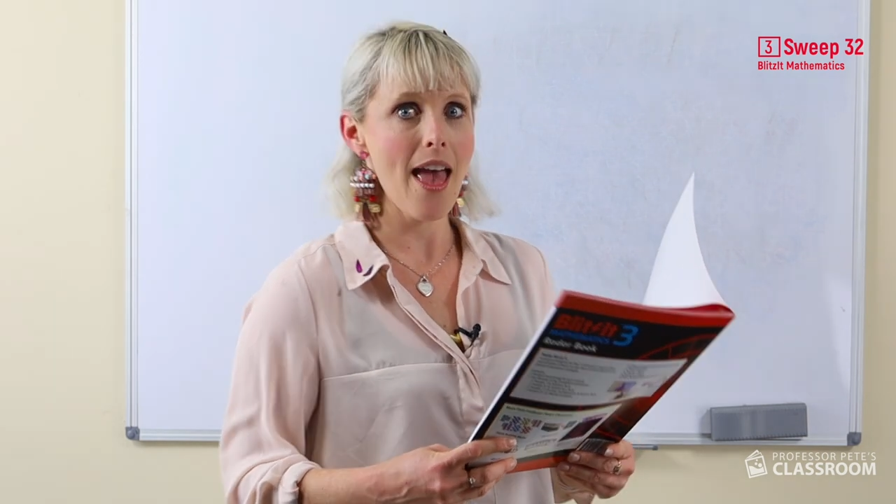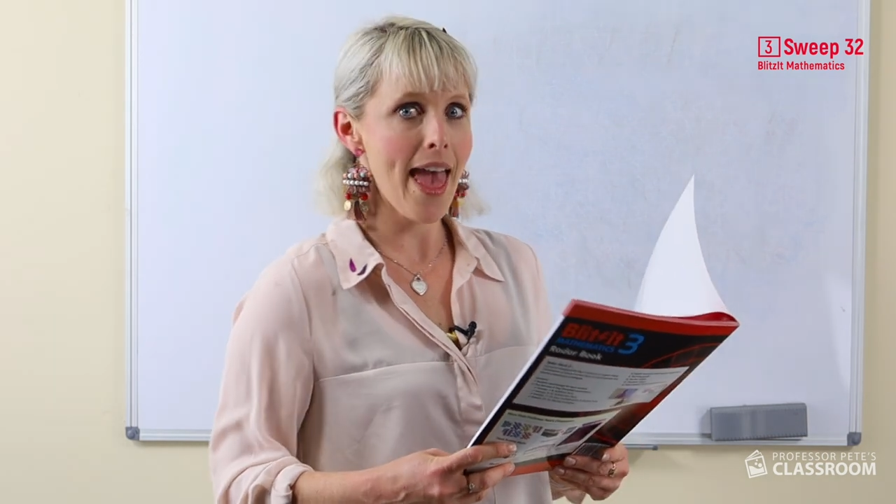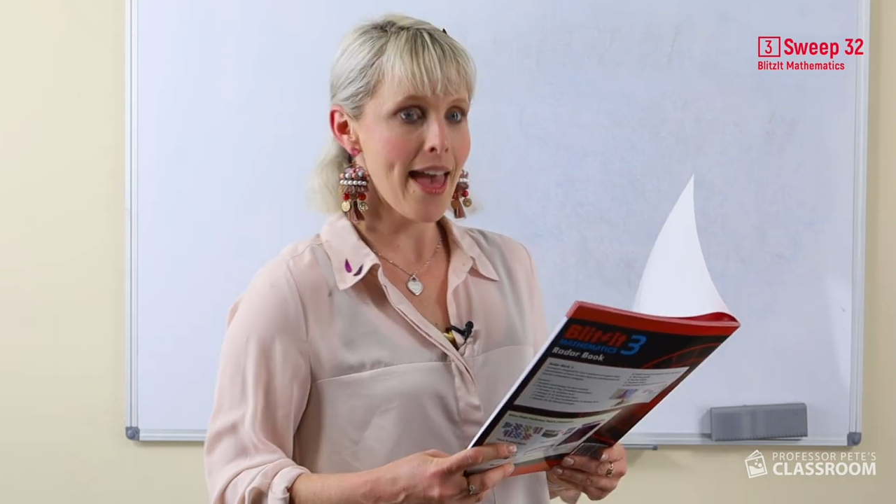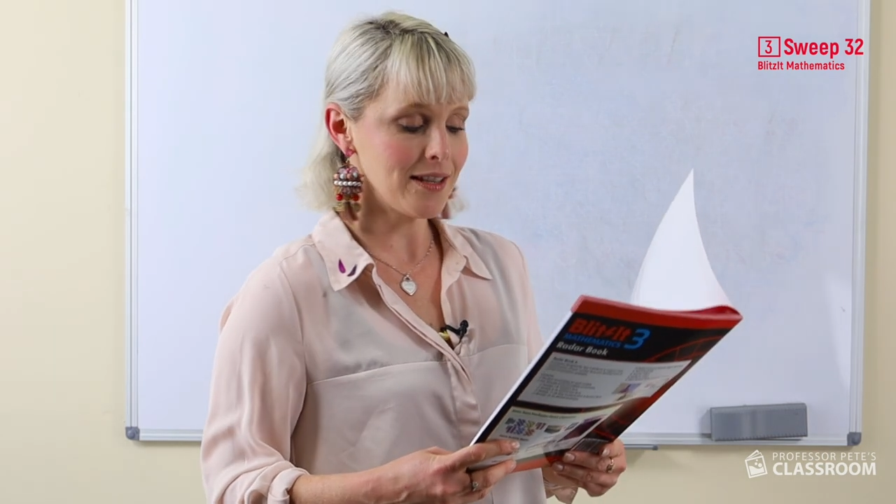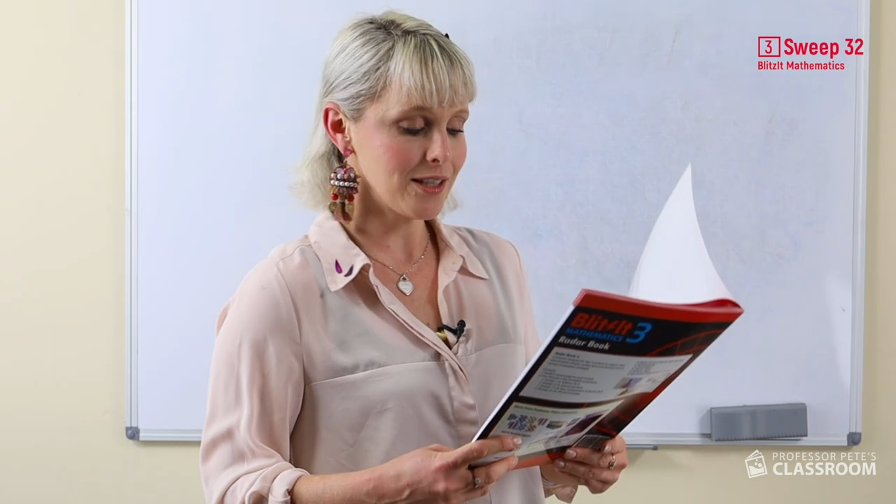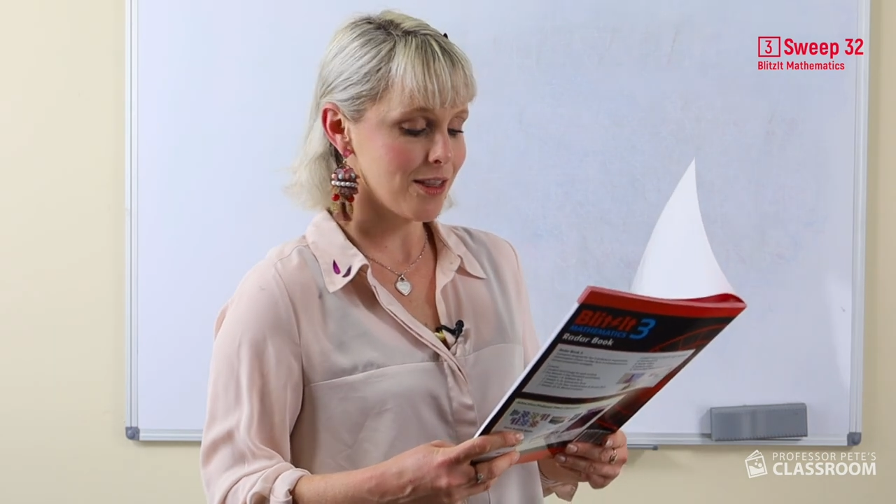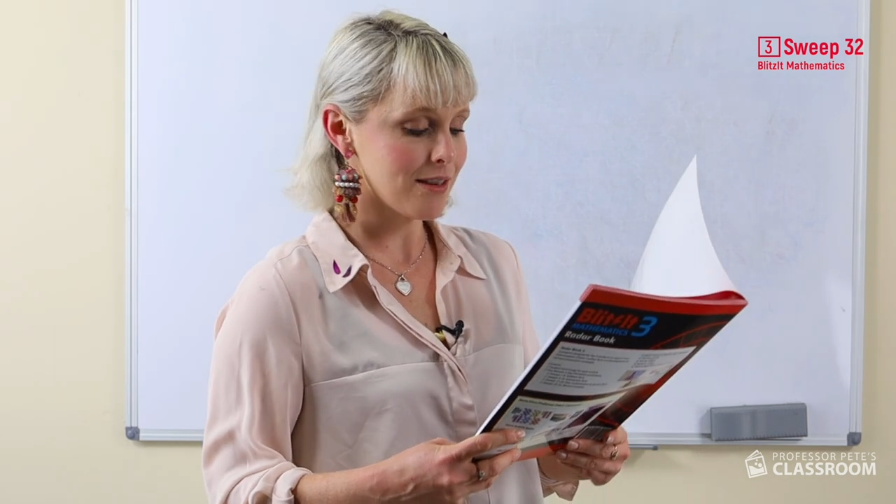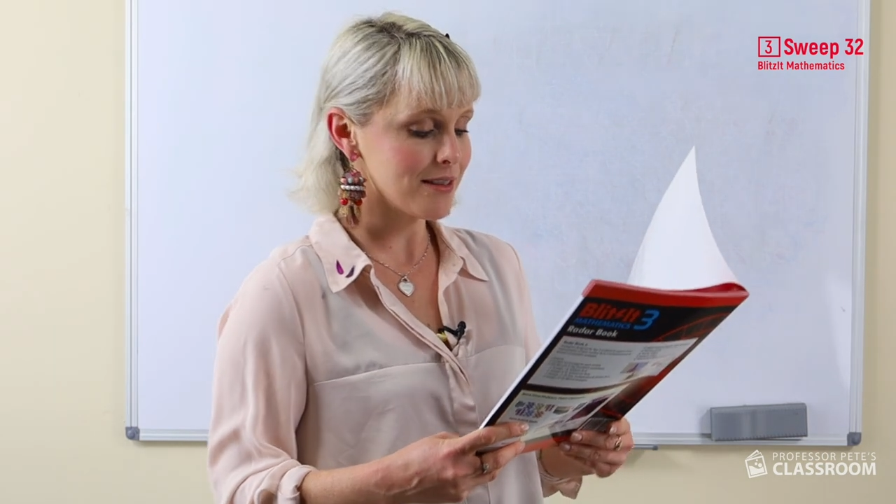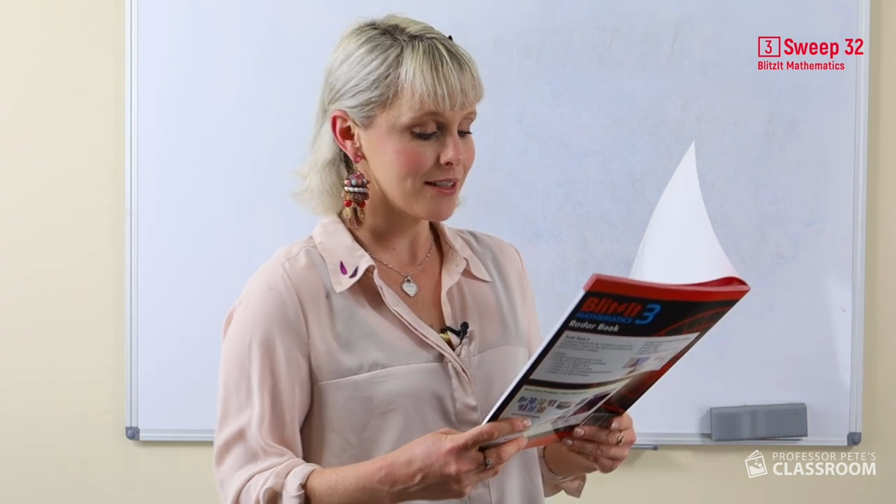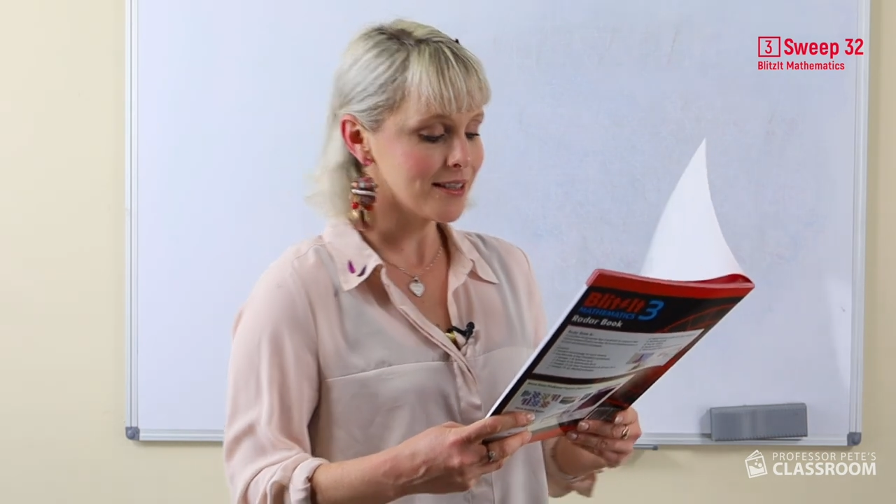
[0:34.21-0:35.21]
and
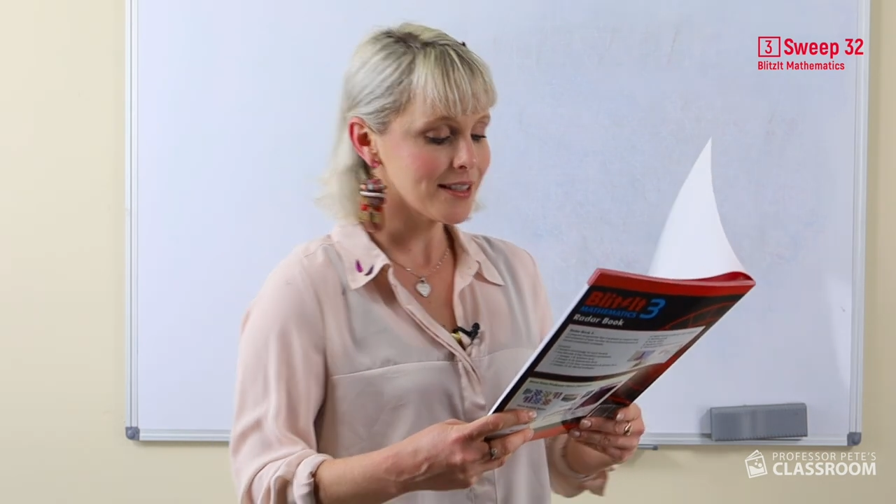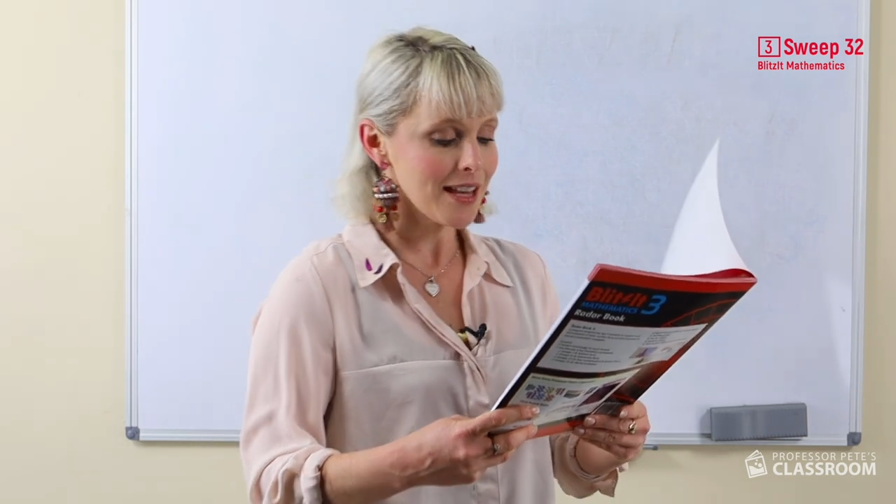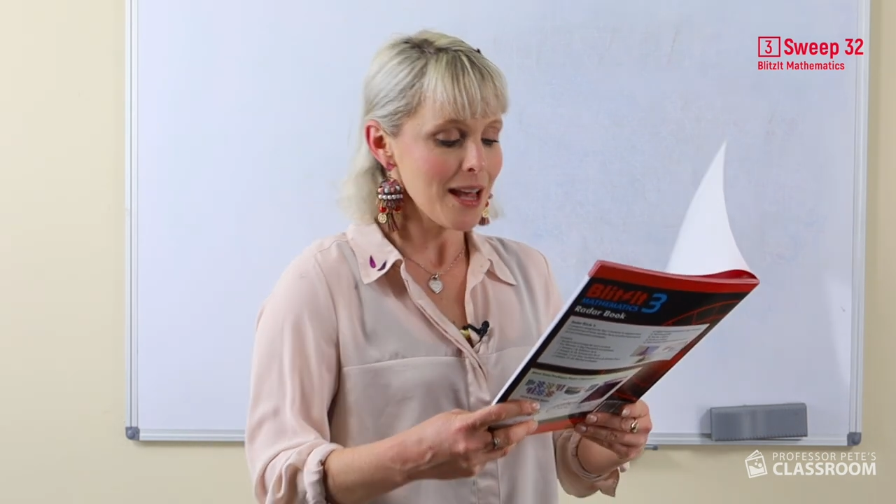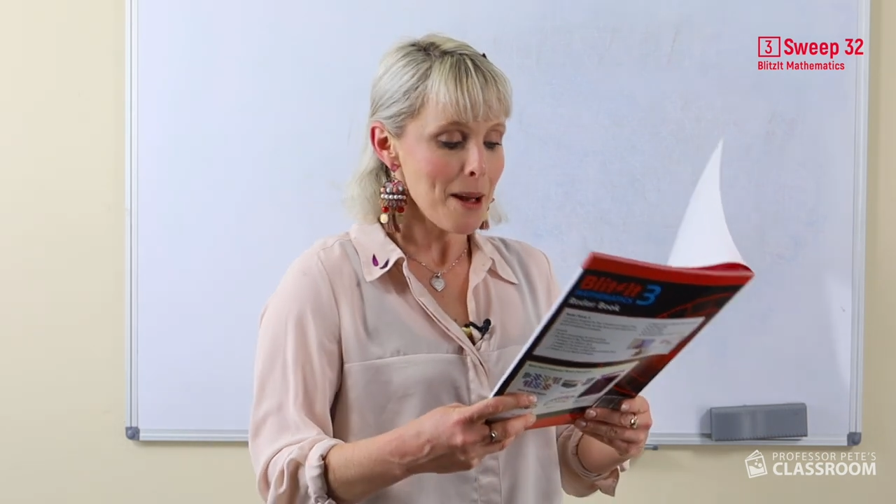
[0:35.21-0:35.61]
thirds,